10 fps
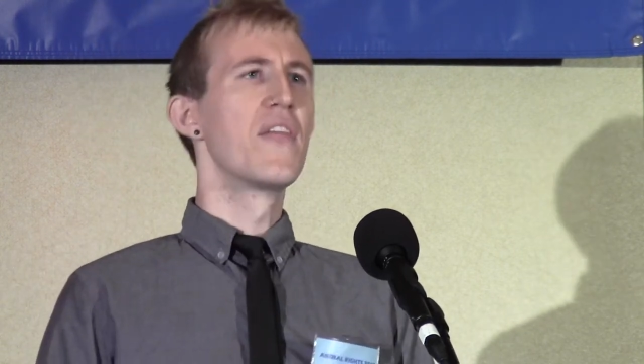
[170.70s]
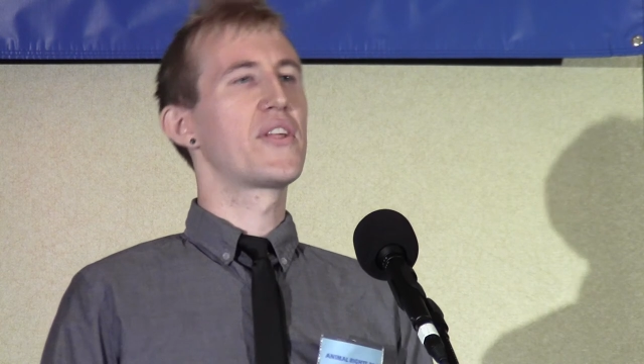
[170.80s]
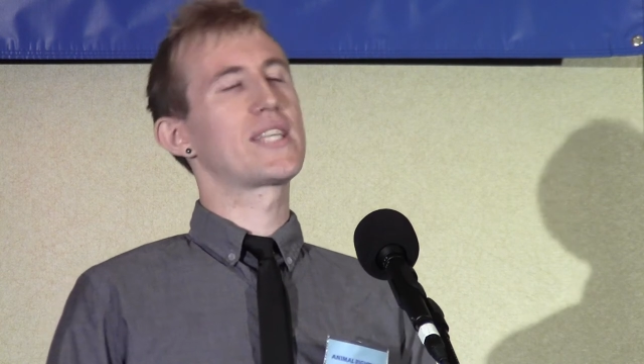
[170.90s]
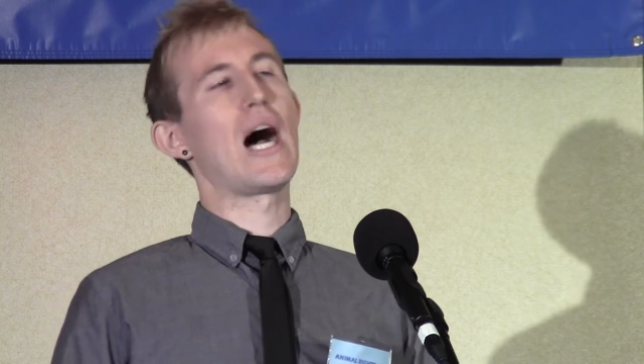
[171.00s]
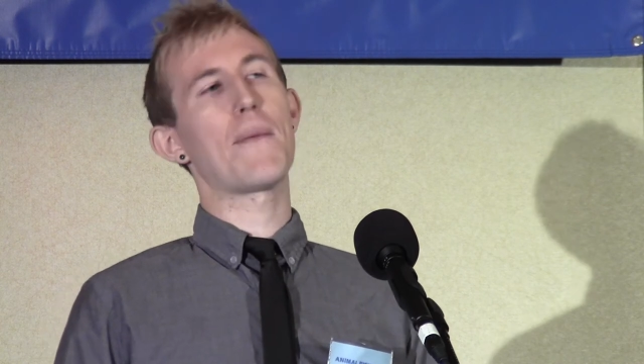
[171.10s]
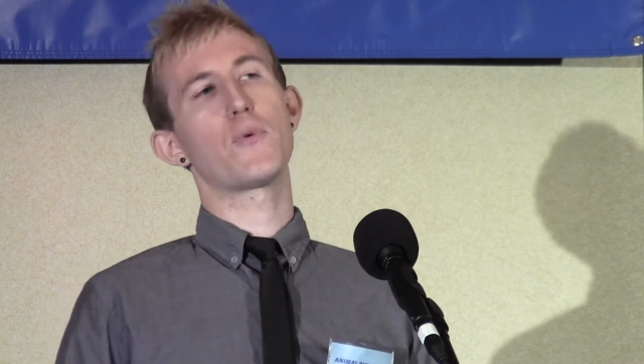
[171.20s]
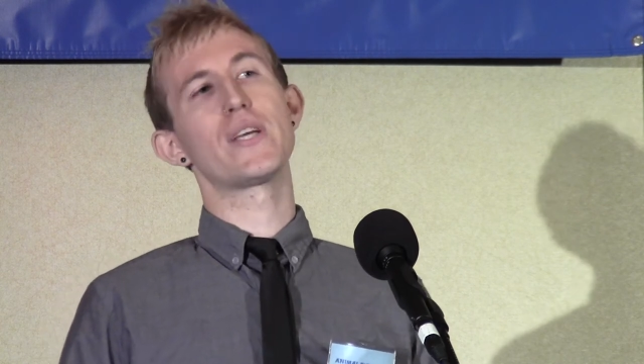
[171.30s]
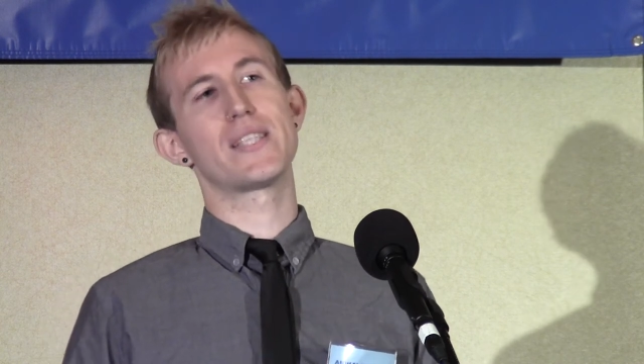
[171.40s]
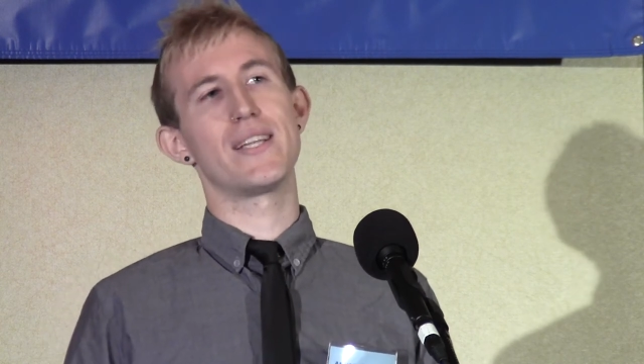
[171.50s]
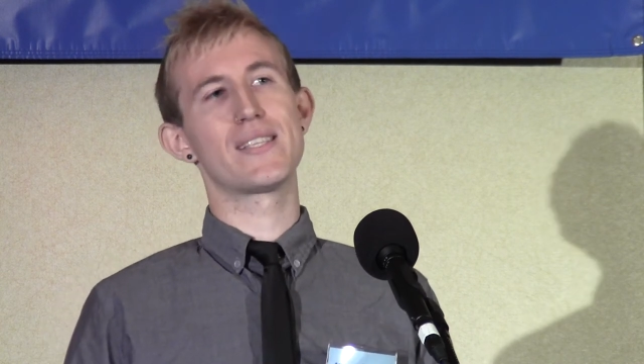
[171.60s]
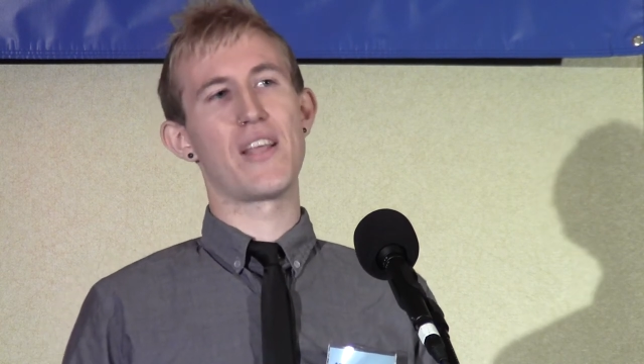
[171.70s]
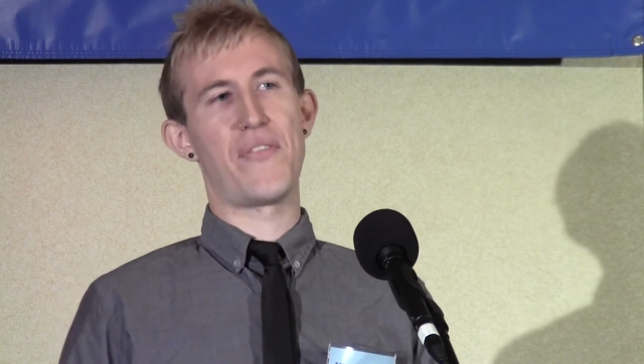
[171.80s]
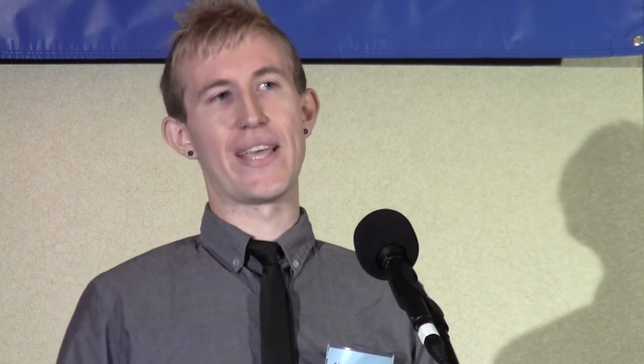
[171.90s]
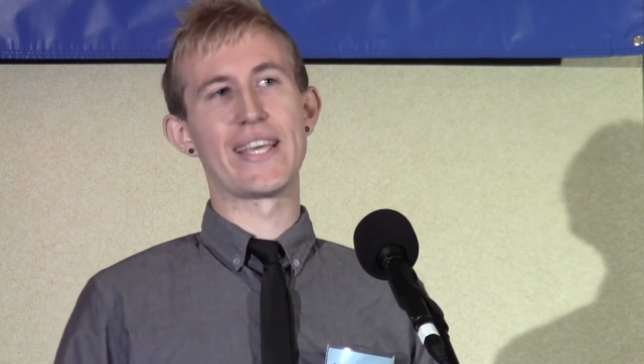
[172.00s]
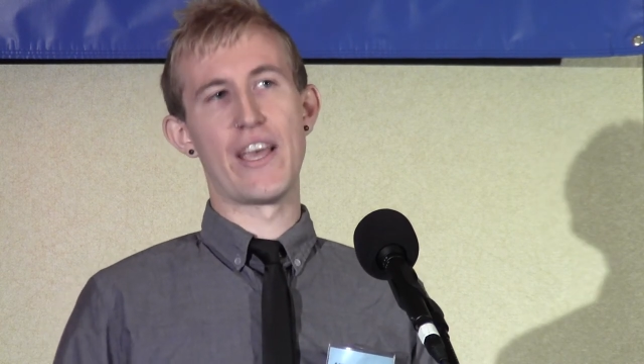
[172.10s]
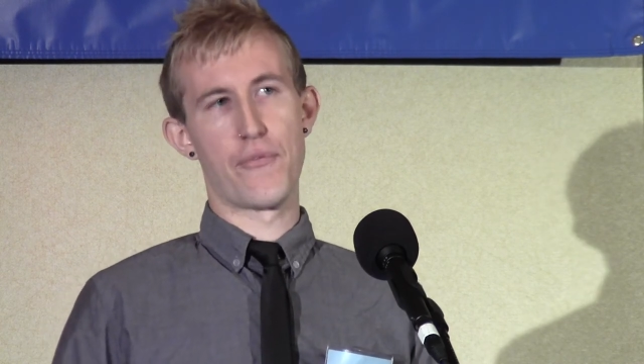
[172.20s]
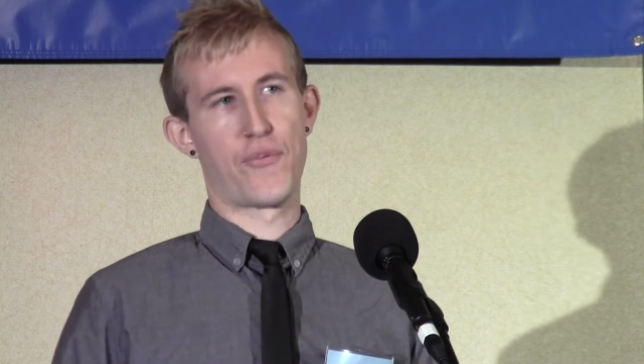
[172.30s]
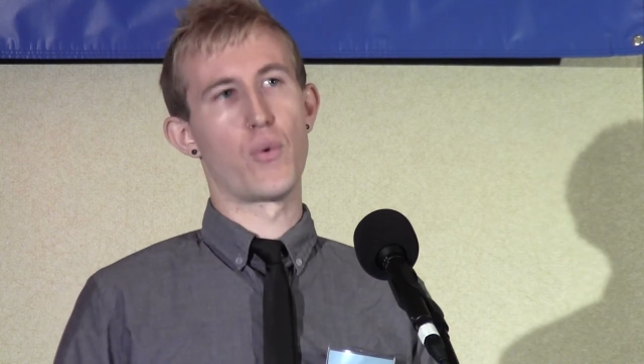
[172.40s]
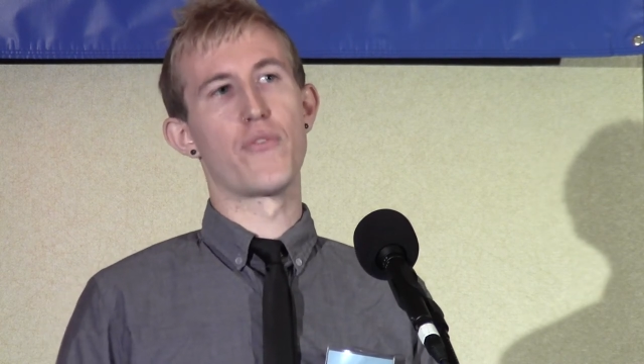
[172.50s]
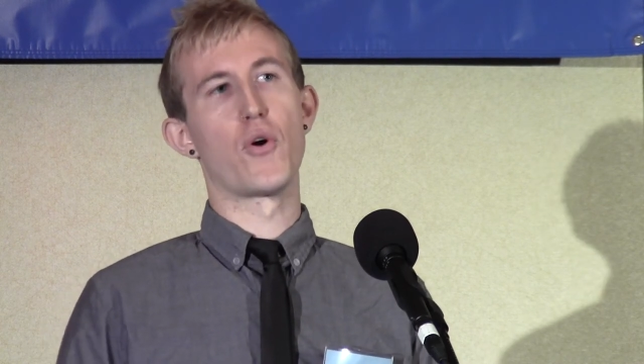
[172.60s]
The top reasons that they give
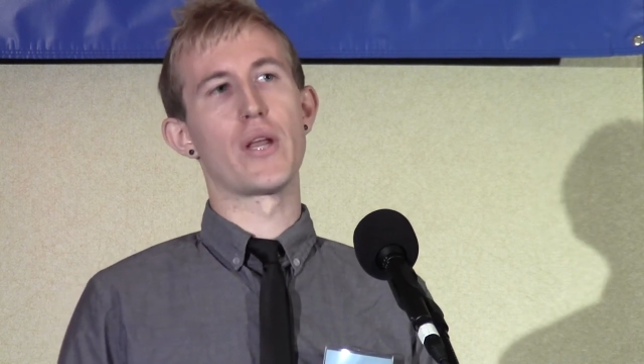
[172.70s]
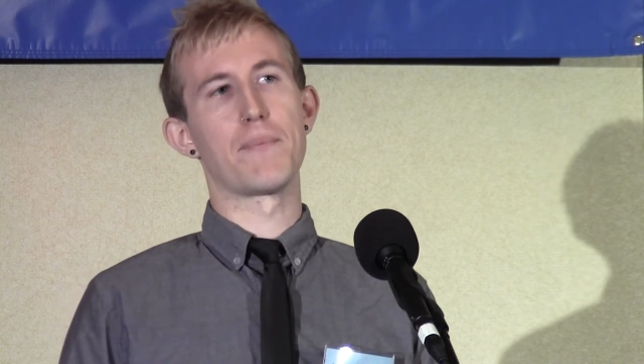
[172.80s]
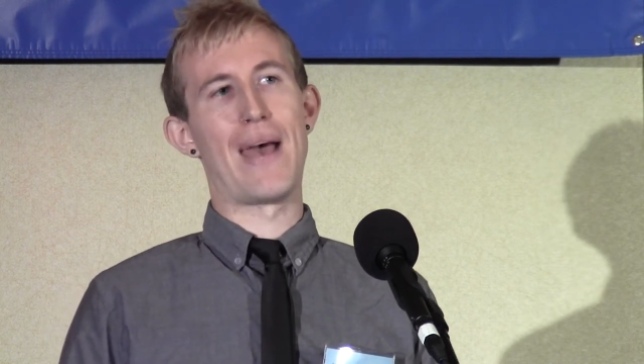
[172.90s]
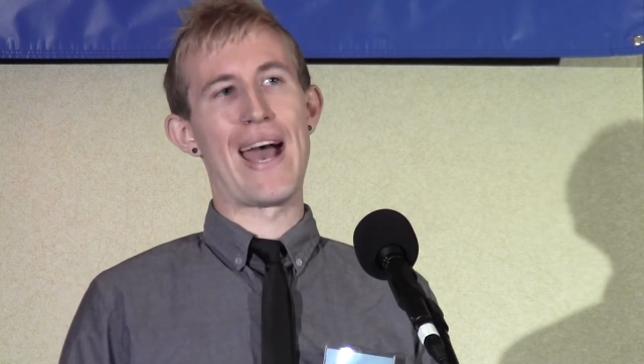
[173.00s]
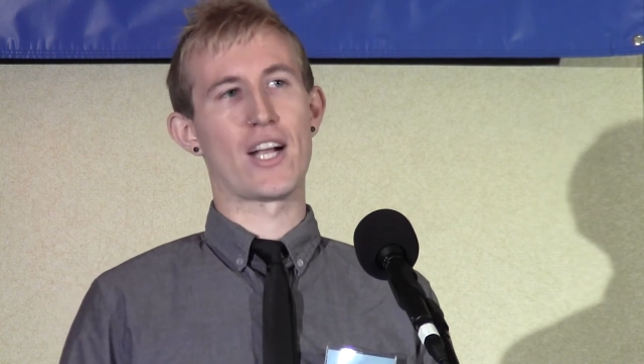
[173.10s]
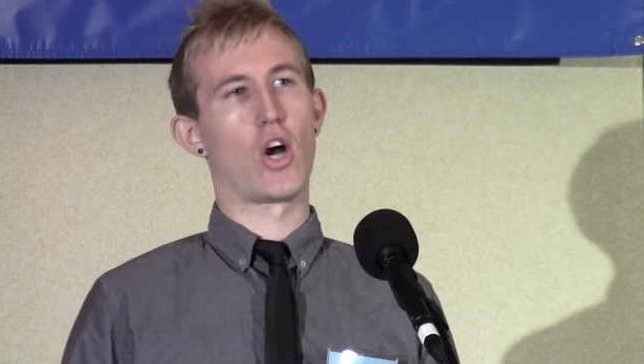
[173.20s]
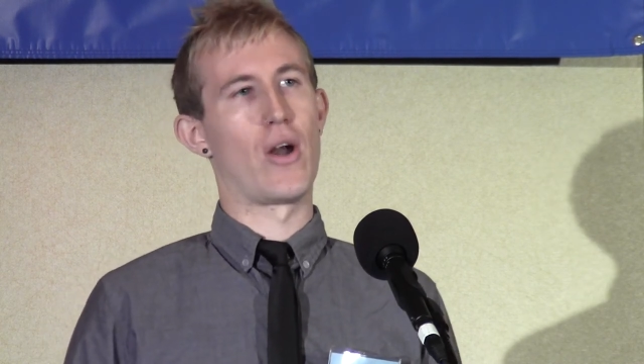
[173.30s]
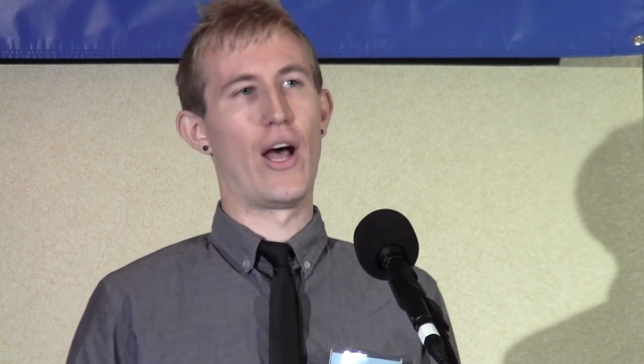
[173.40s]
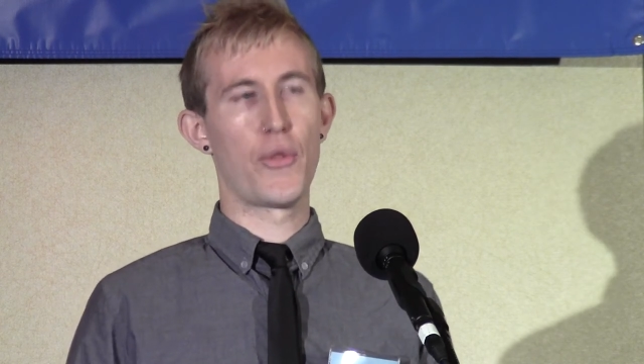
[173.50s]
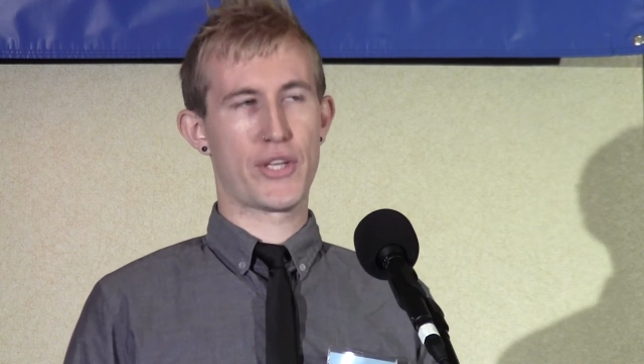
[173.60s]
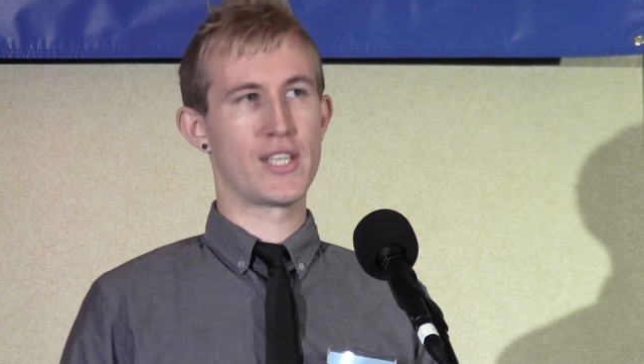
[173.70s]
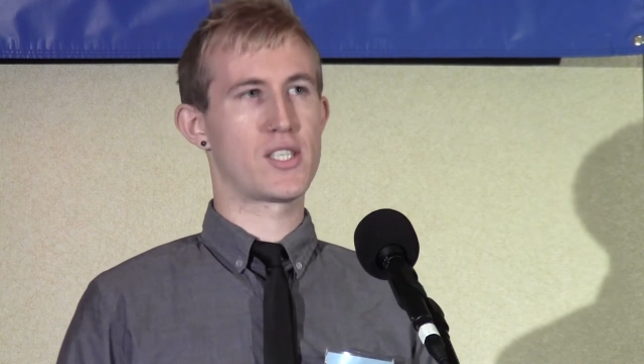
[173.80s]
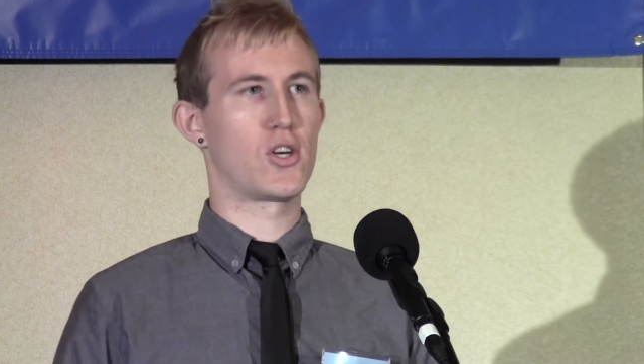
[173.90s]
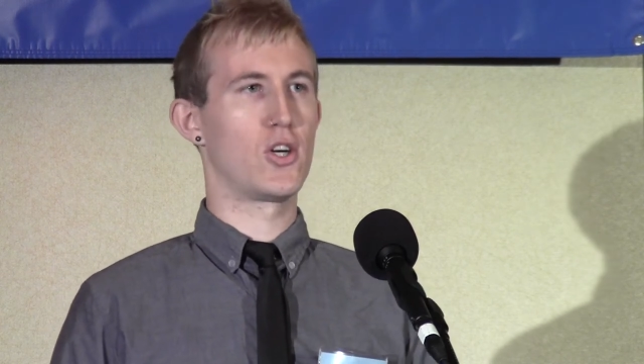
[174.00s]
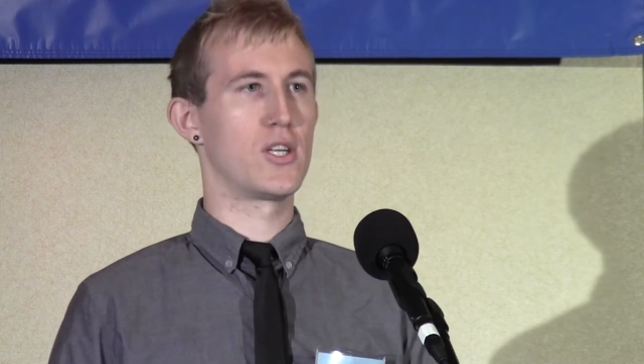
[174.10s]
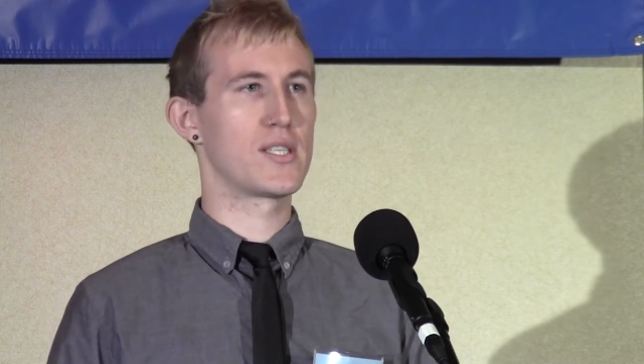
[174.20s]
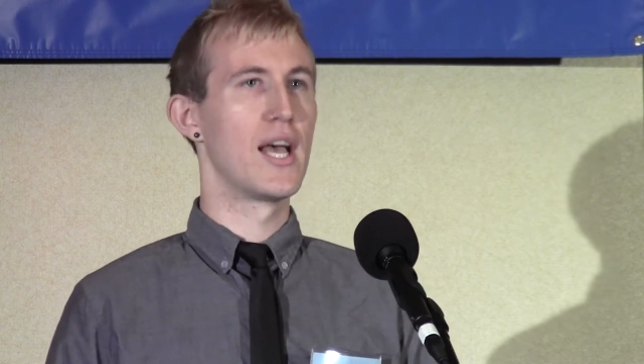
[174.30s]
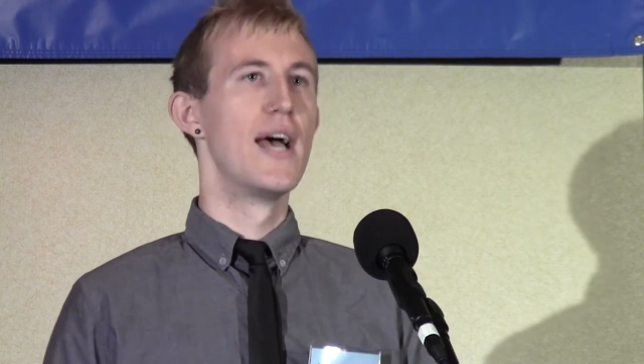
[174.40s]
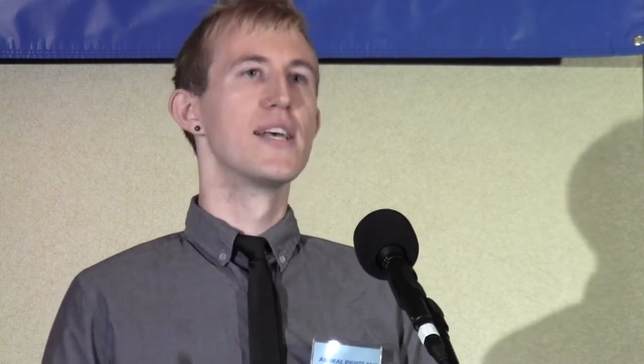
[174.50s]
for reverting back are health concerns,